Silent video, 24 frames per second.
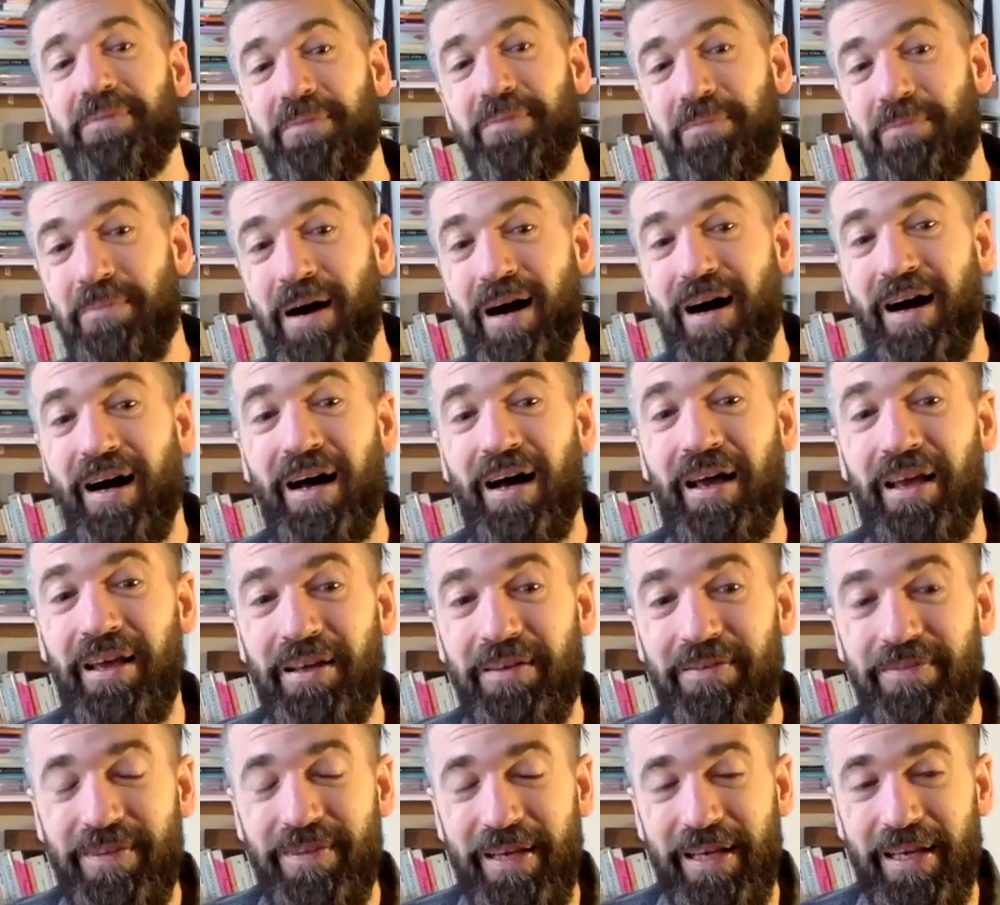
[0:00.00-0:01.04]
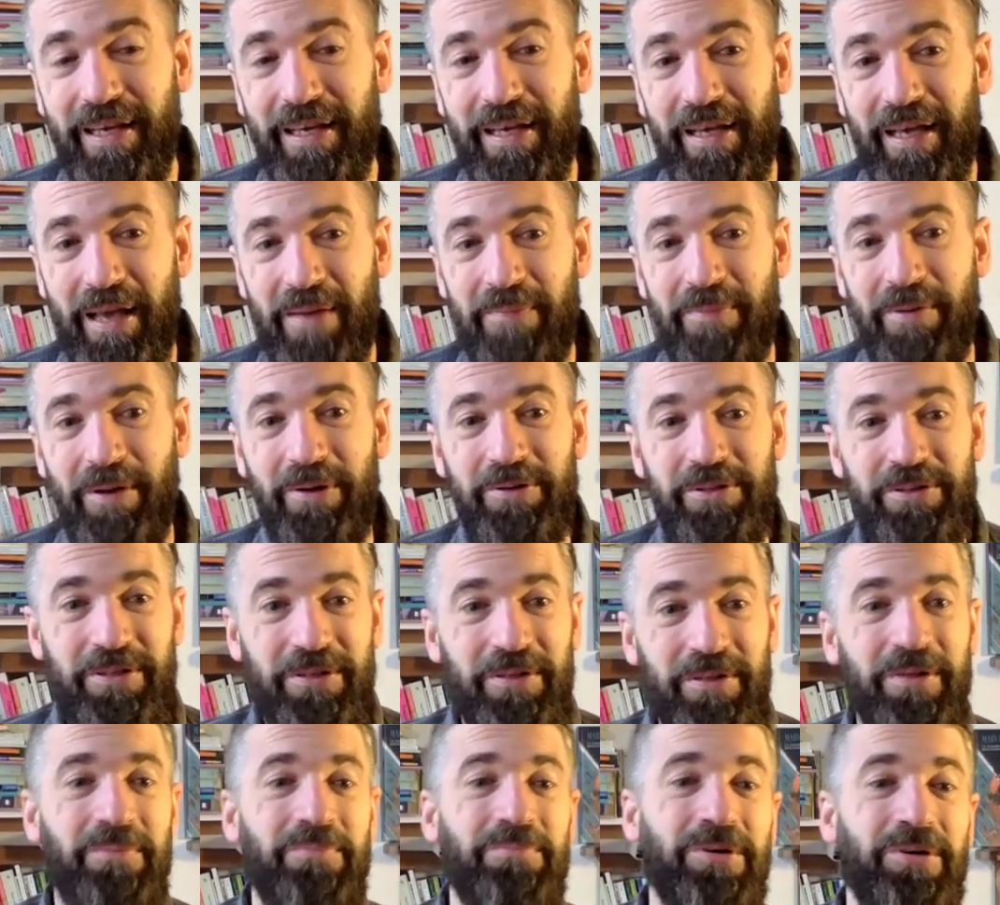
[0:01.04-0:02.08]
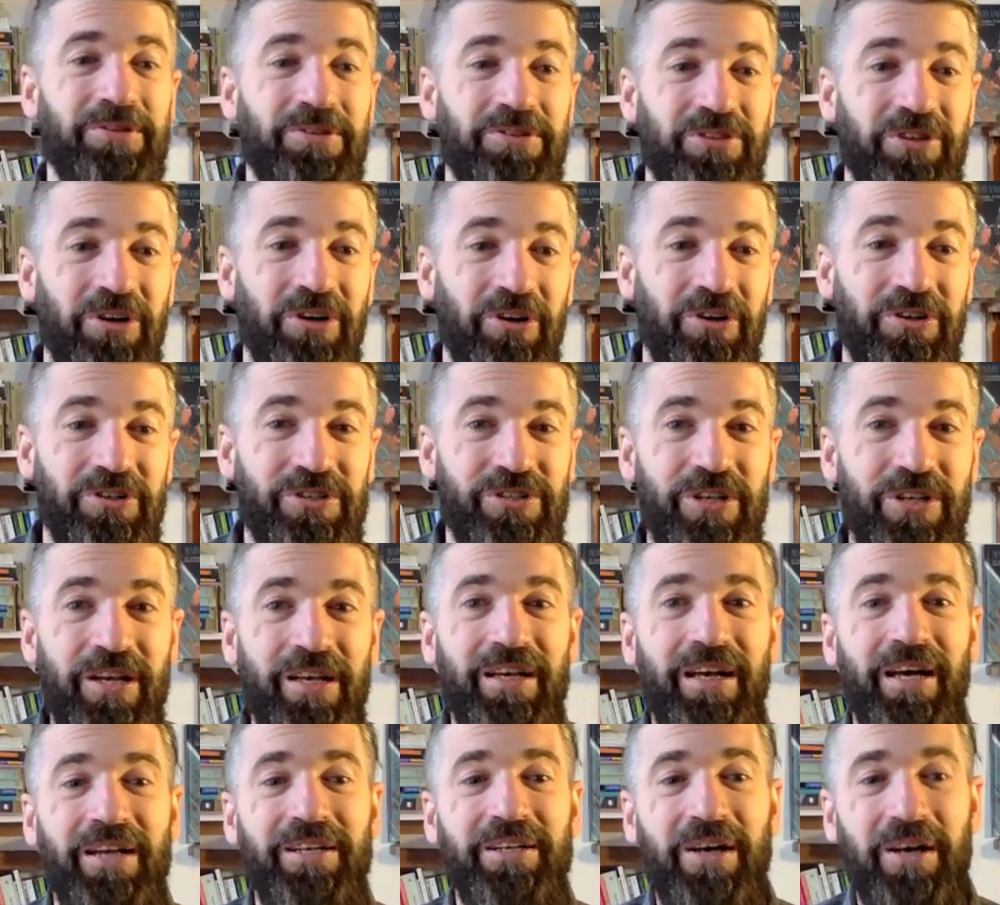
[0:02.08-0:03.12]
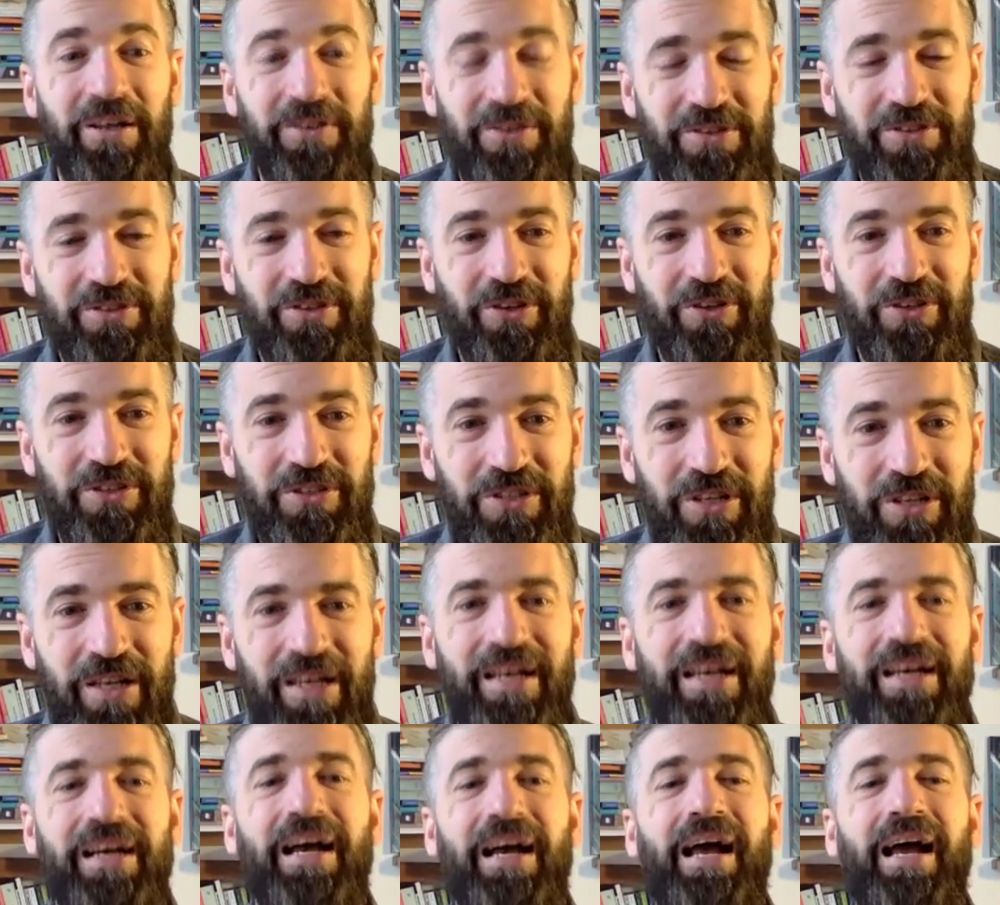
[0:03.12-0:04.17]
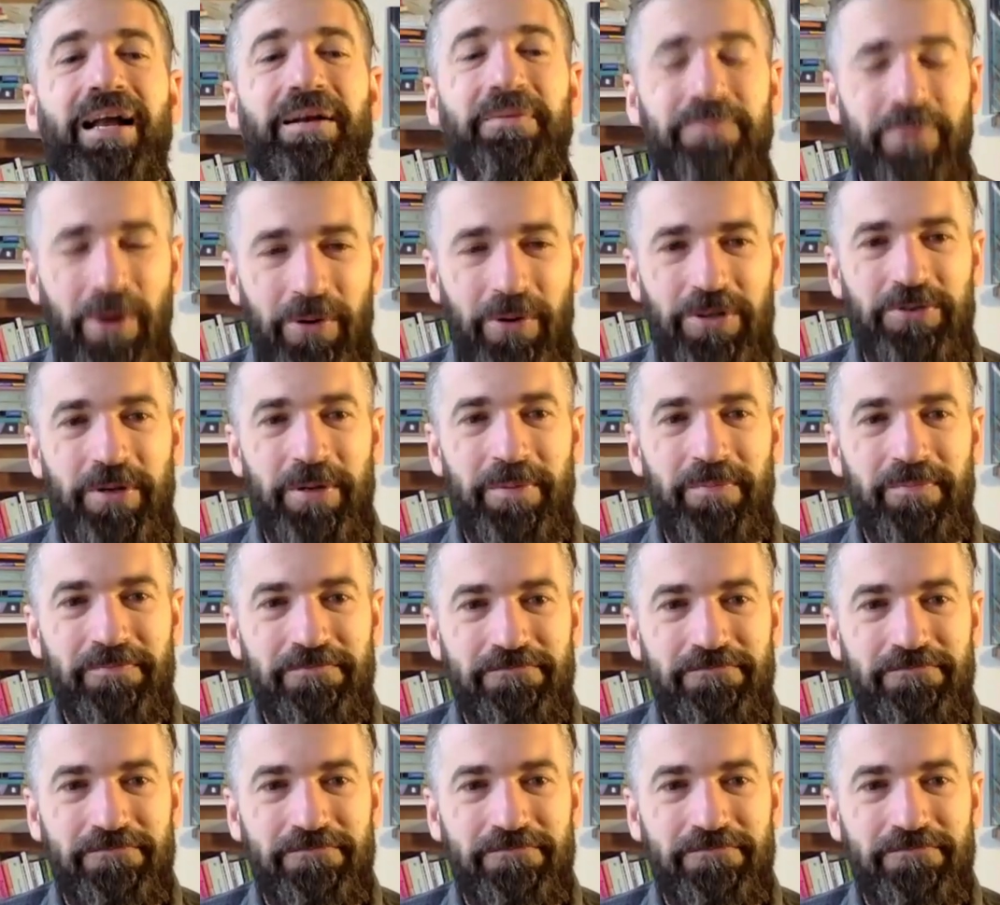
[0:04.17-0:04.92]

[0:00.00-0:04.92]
my thinking about mother tongues and other tongues and poetry.